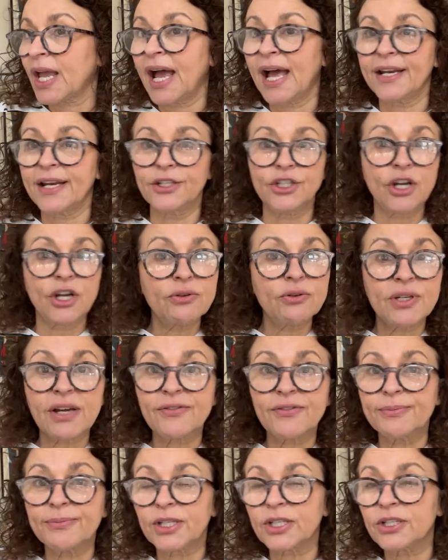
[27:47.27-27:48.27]
and no
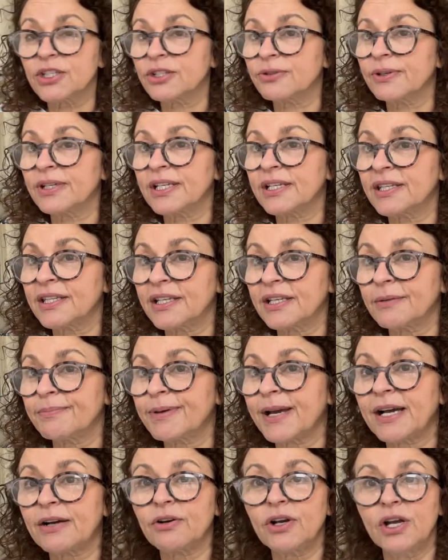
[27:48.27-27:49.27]
government can do anything
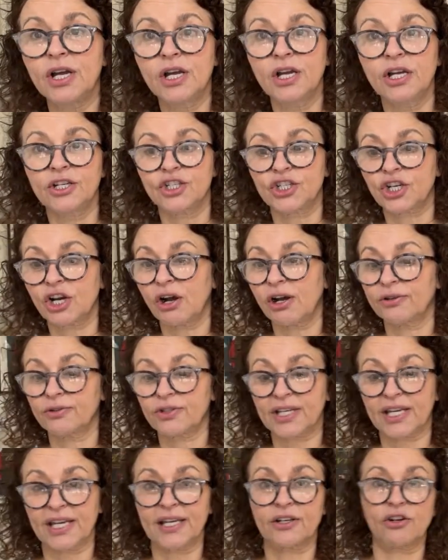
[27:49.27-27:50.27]
about
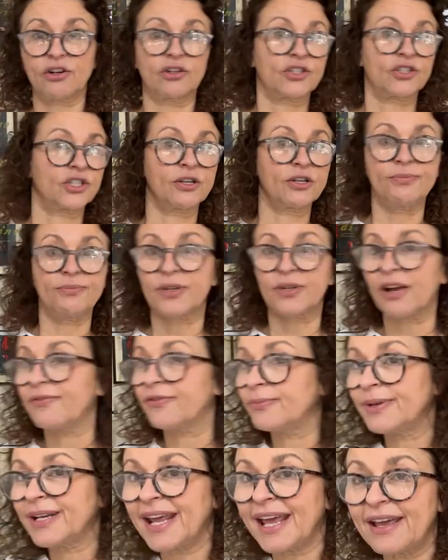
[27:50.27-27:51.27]
childcare costs. No
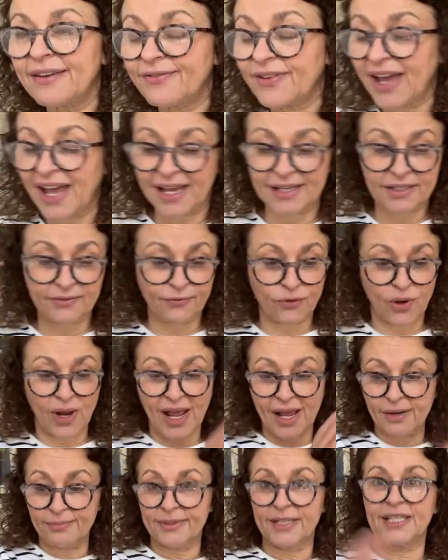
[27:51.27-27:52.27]
government ever has for
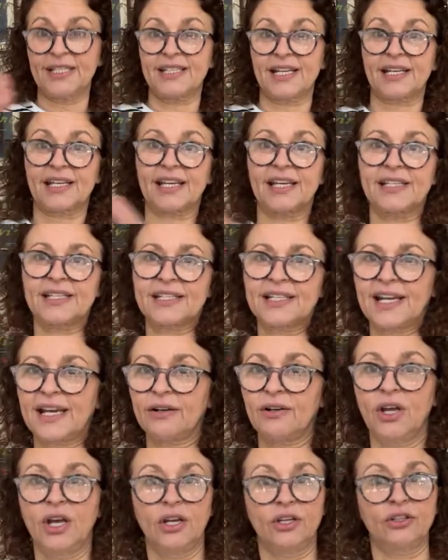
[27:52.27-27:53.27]
how many decades
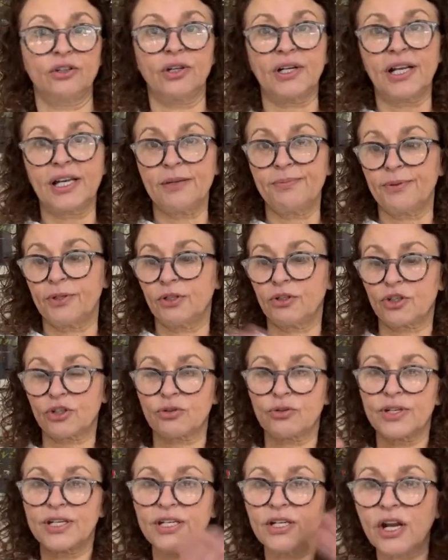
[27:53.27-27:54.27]
now? Not Labour, not
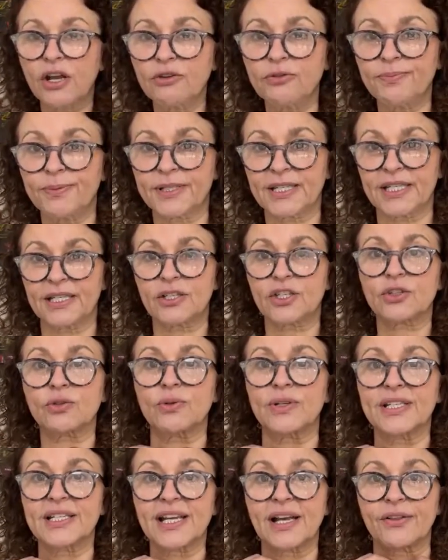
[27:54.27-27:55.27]
Tory, nobody has
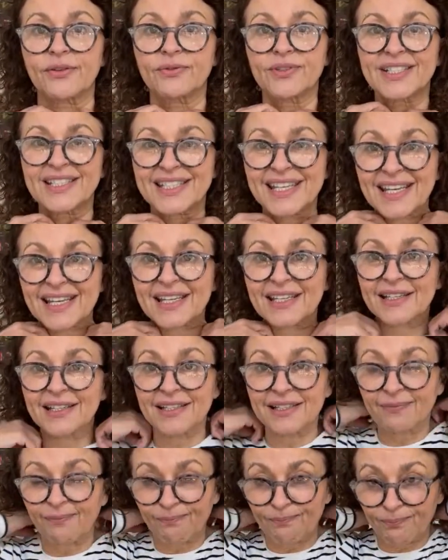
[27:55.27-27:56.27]
sorted out the
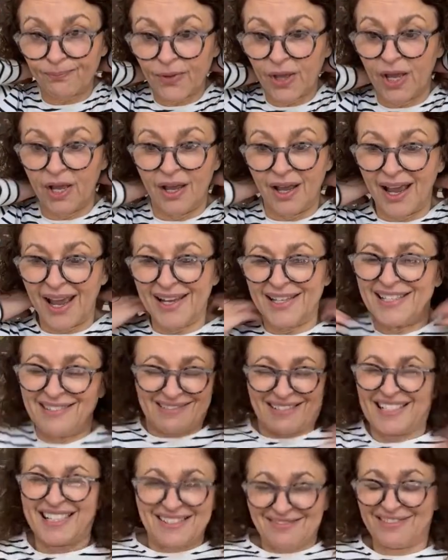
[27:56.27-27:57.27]
ridiculous. And
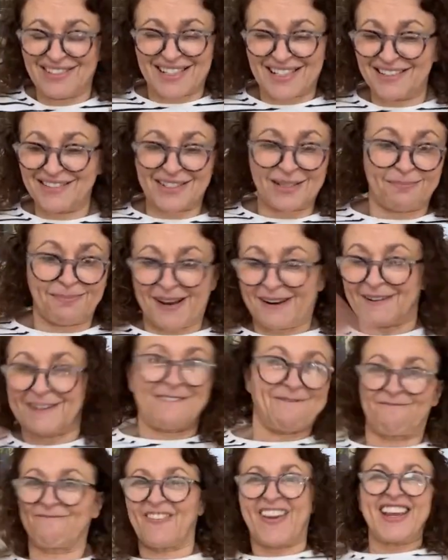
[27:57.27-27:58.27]
you're talking to about
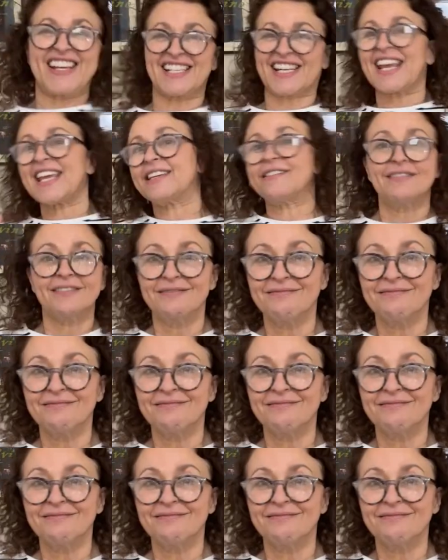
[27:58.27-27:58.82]
graffiti.